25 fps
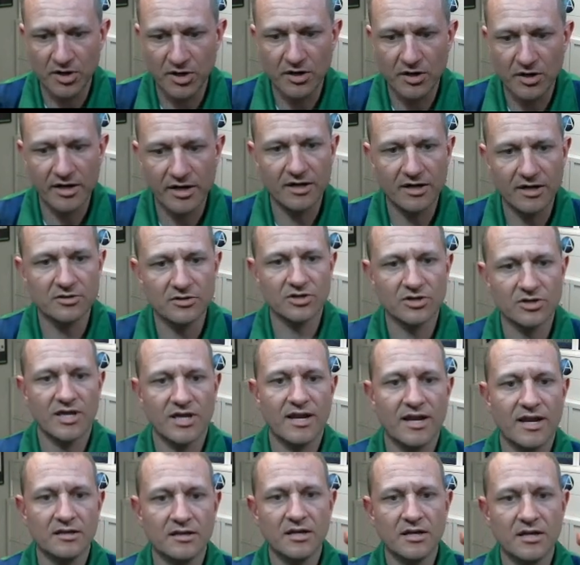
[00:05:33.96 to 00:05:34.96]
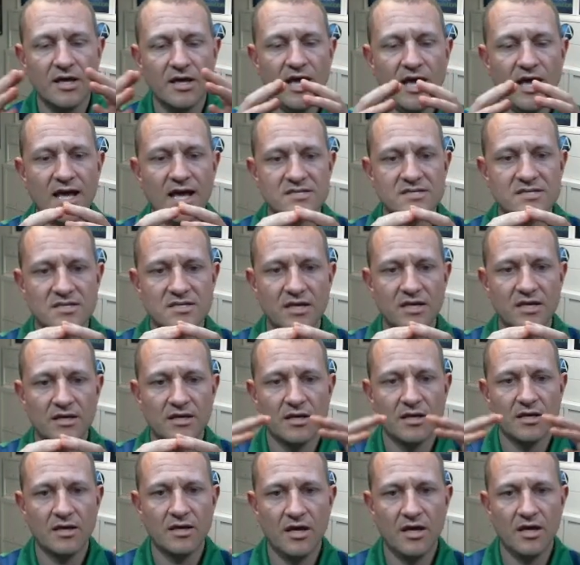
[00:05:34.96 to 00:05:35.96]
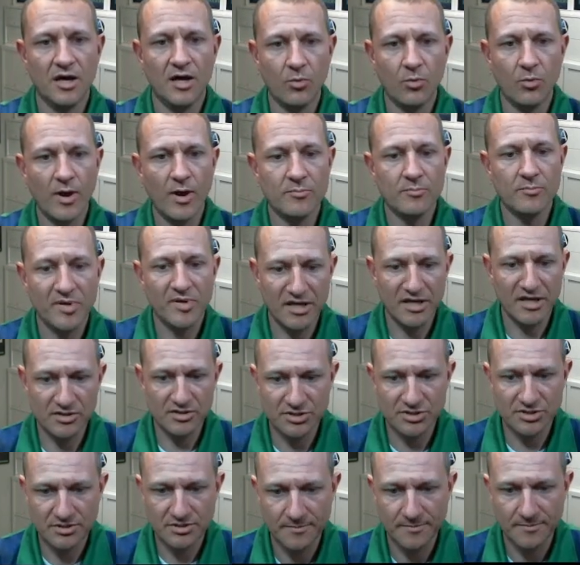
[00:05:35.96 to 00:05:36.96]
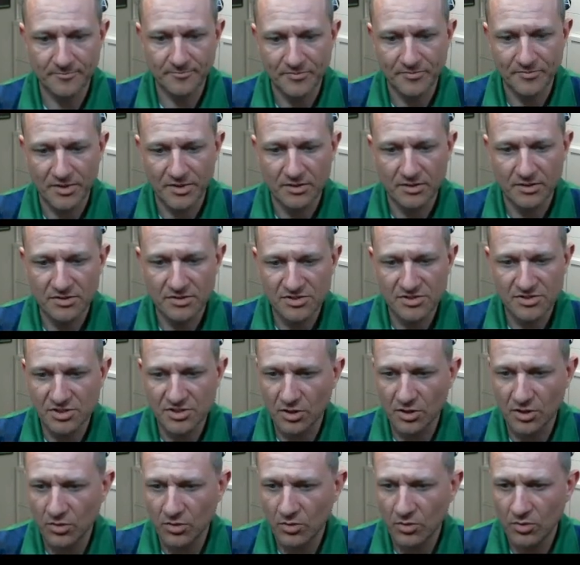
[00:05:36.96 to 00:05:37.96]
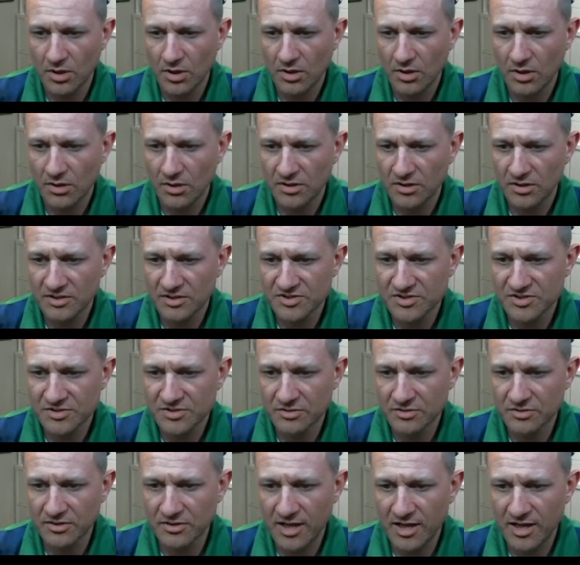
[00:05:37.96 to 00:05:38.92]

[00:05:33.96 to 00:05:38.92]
and I look at it as a web page. So let's turn that